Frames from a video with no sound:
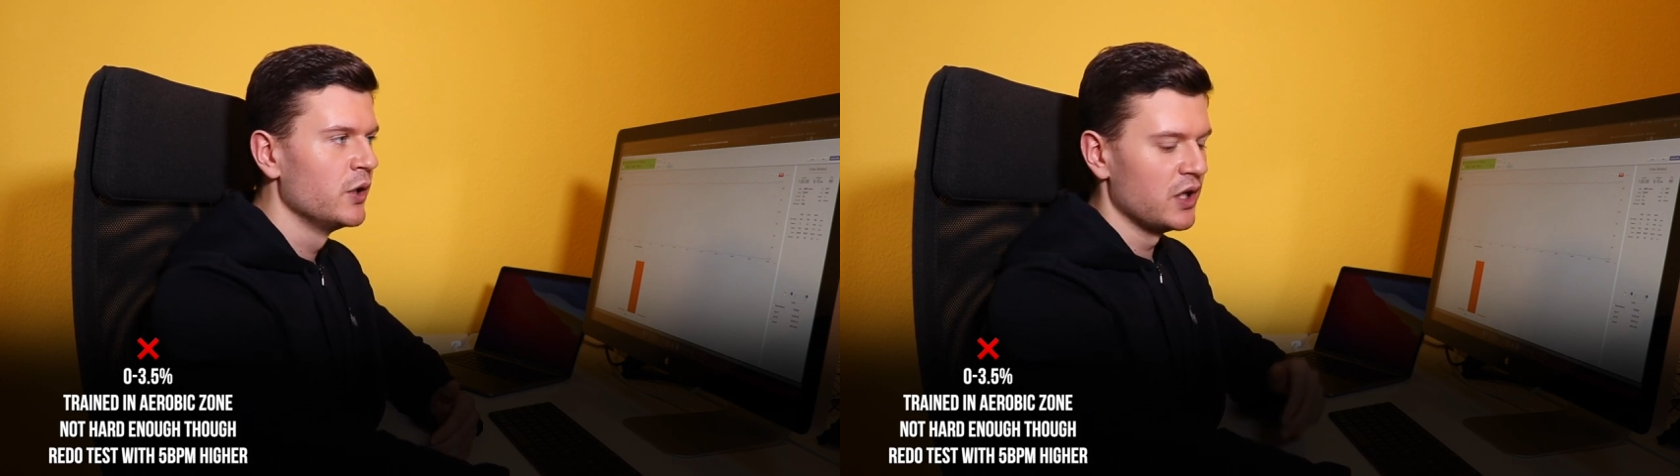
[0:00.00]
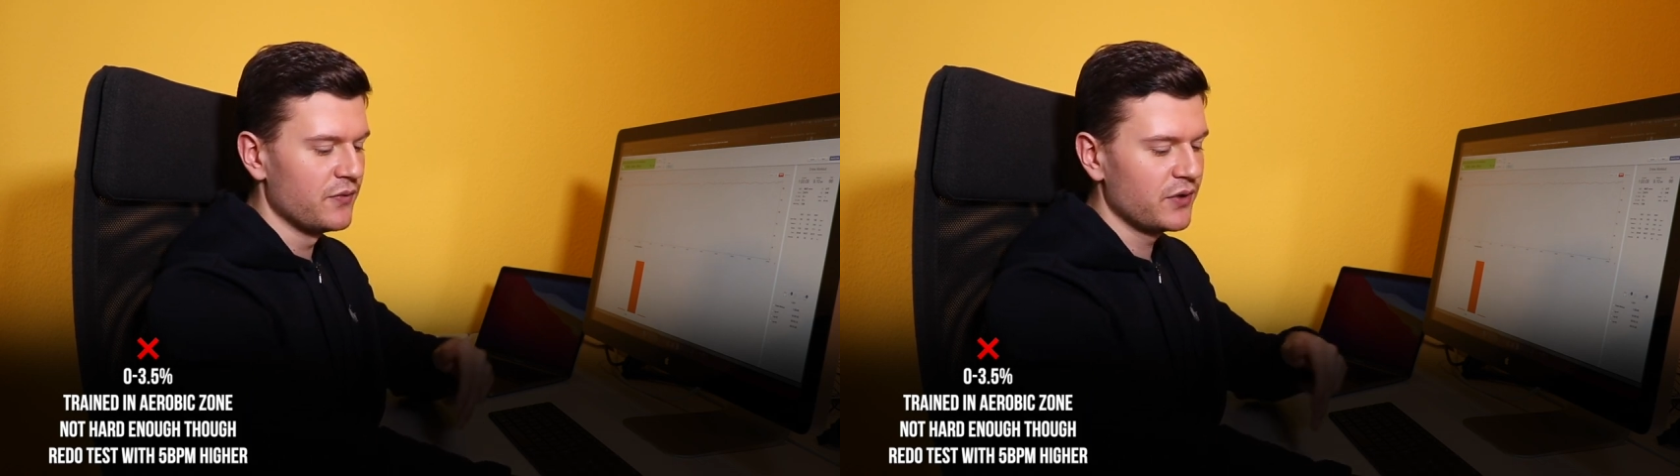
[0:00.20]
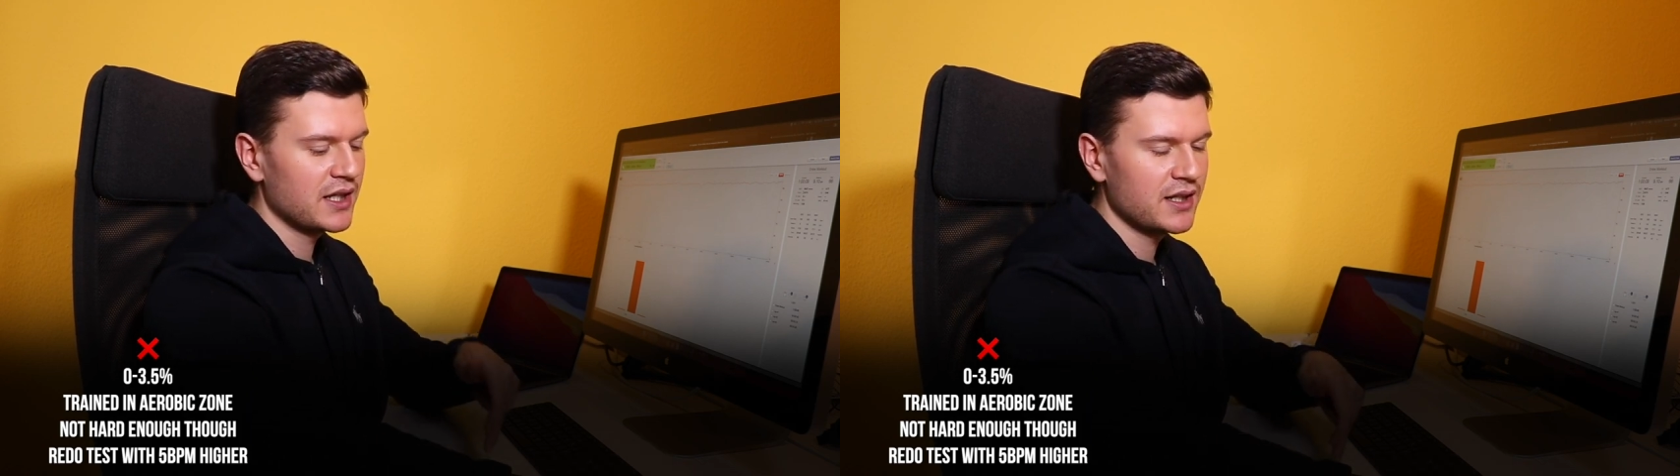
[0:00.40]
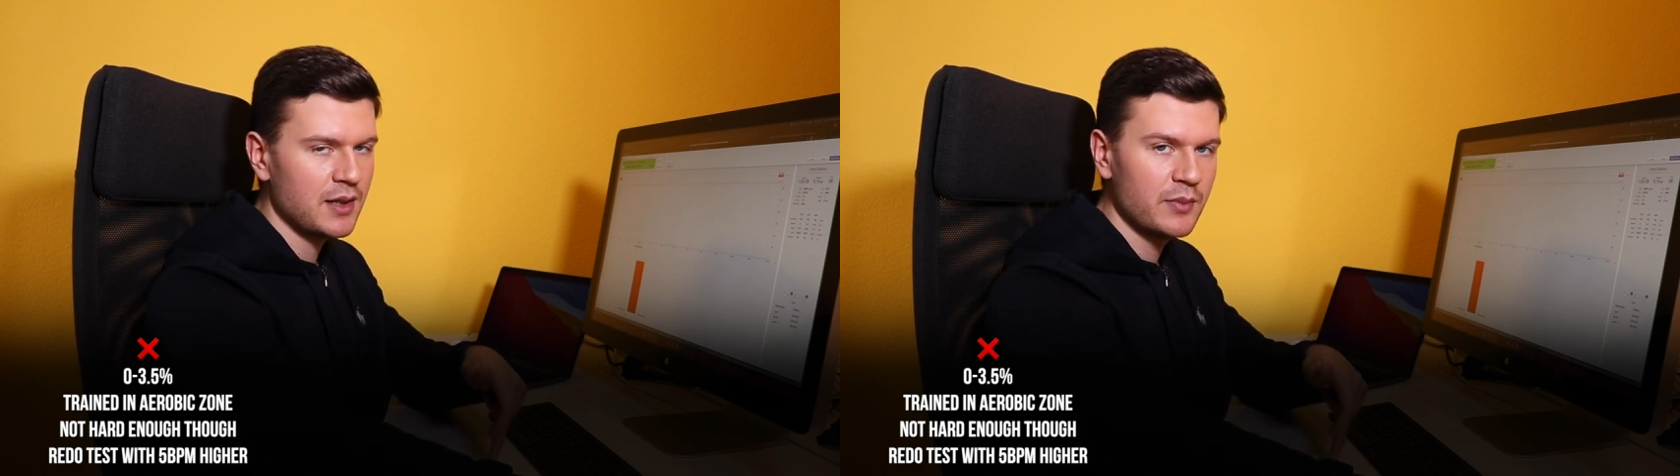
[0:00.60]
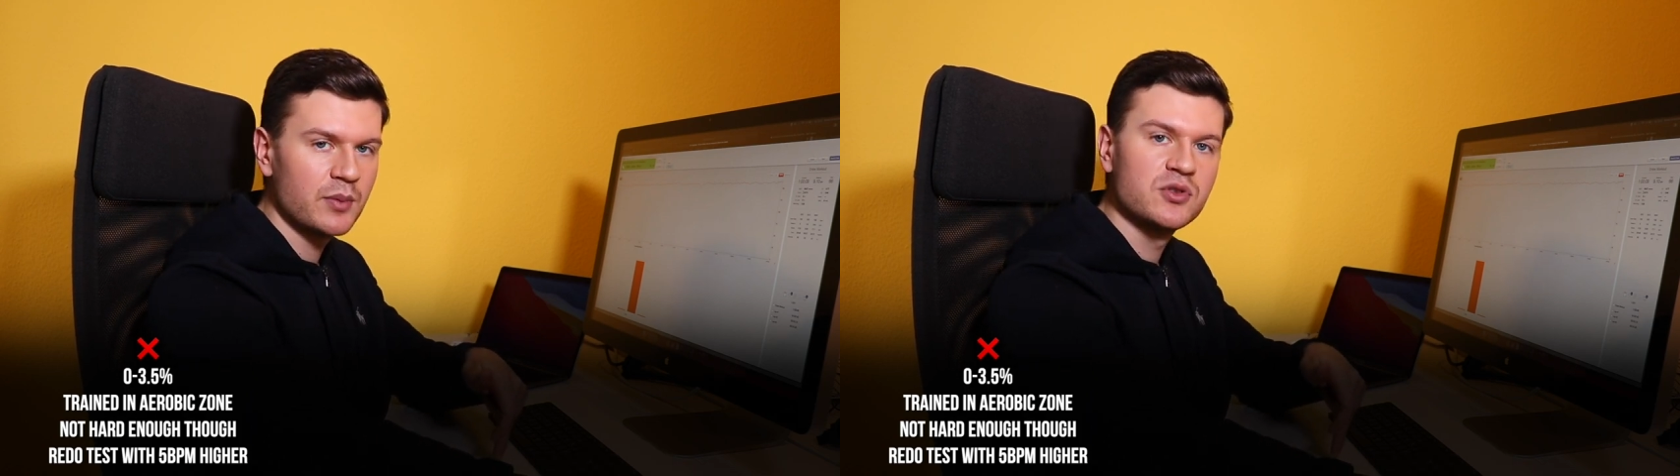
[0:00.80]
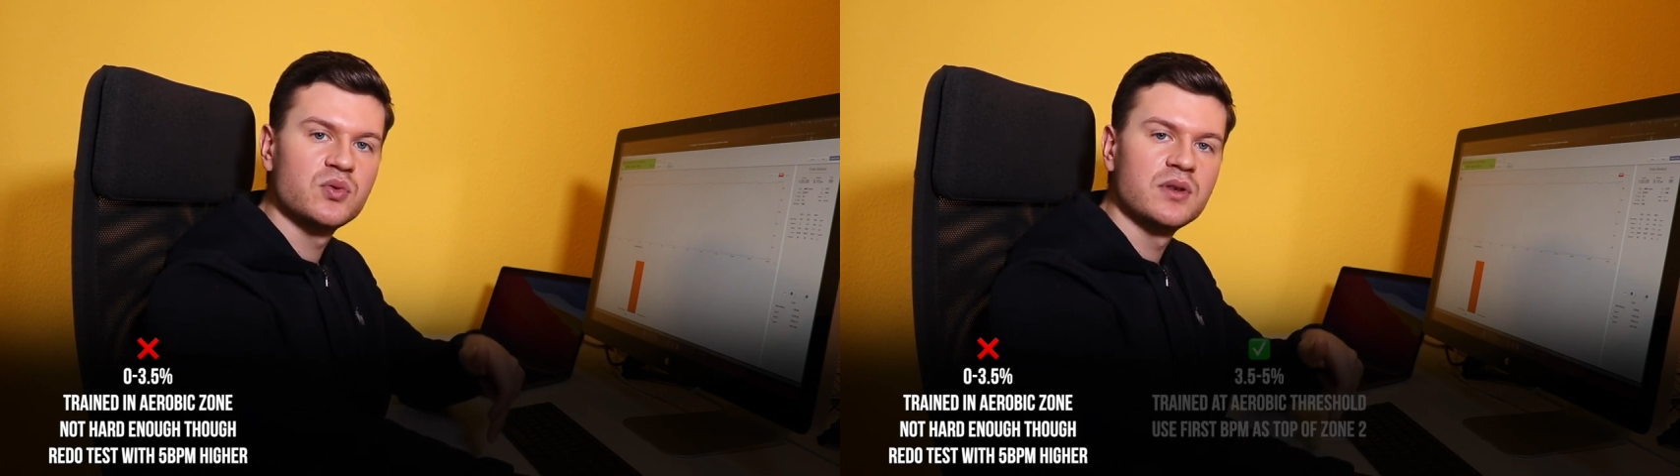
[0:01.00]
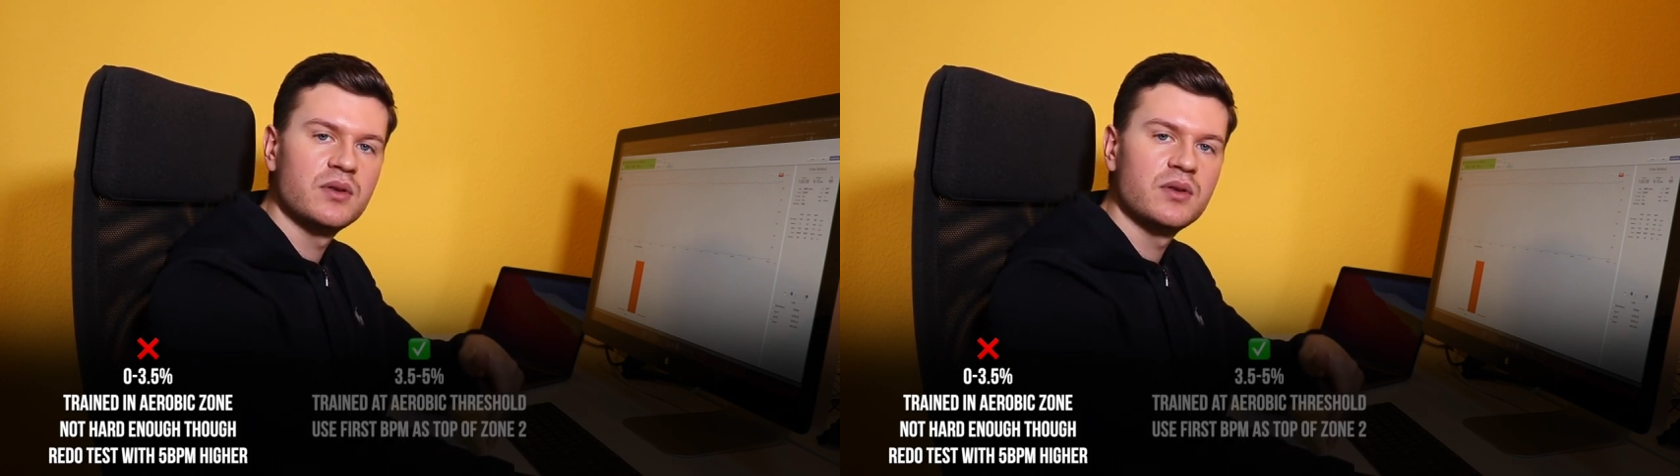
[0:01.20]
If you get a number between